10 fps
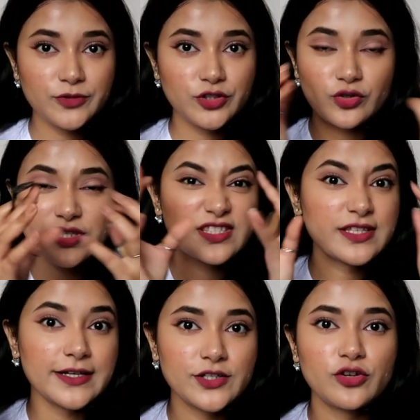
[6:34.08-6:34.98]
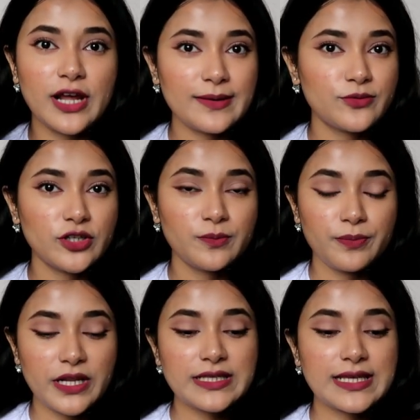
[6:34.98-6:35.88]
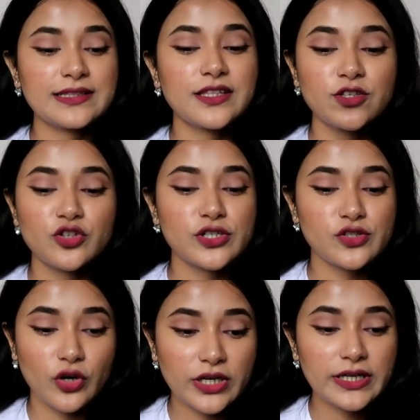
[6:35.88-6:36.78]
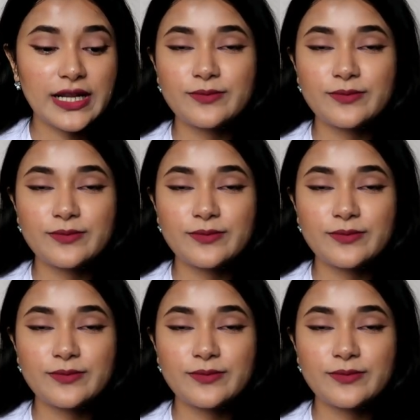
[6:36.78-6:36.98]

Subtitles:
you know, sets your eyebrow in place, I think you're sorted.